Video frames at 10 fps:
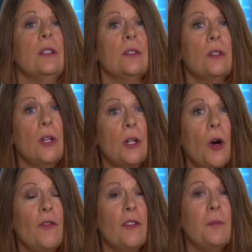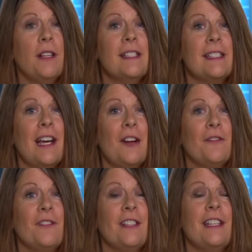look over the place
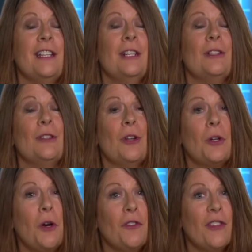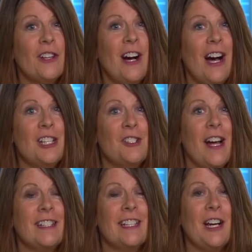carefully, look over the
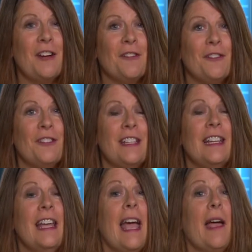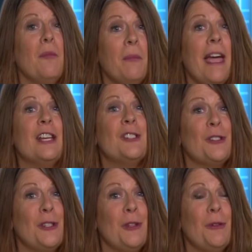contract carefully, and make
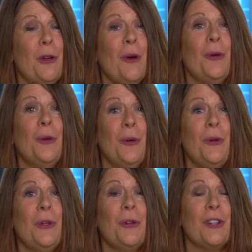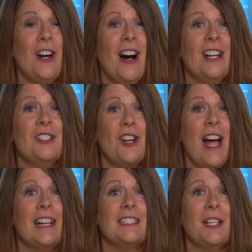sure you know who you're
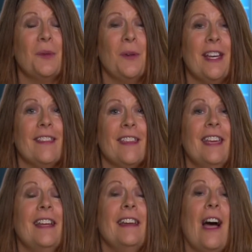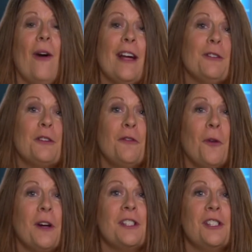contracting with. Now, I look
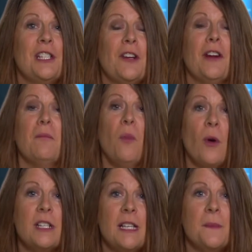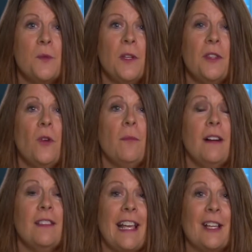forward to sharing more tips with you
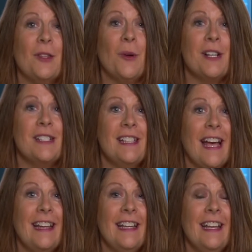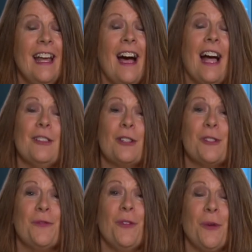about landlord-tenant. I look
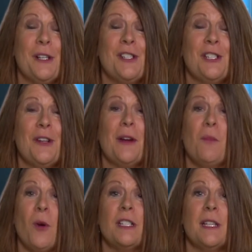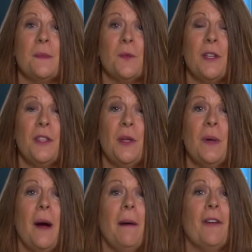forward to sharing more tips with
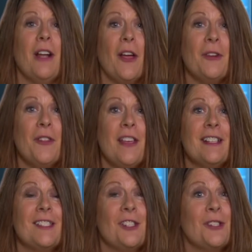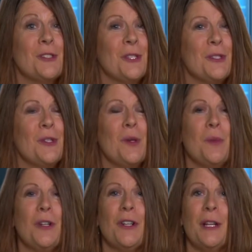you about other things such as
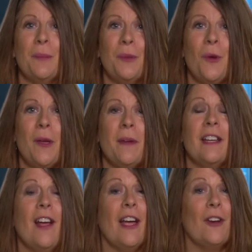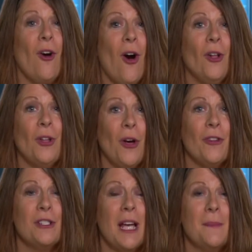consumer, employment, and all
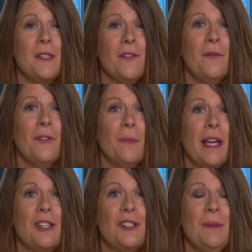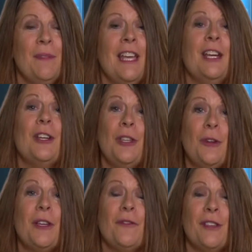other types of information.
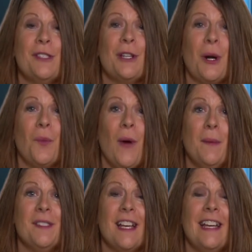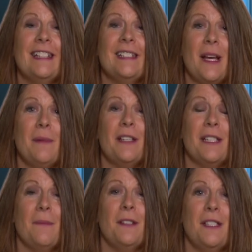You can visit our website,
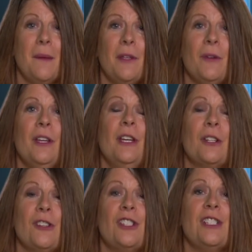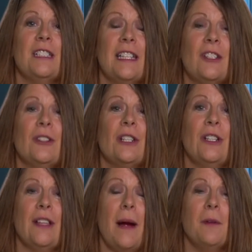
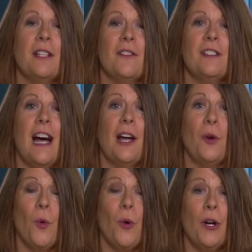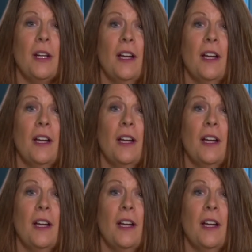www.christianlegalcollaborative.org,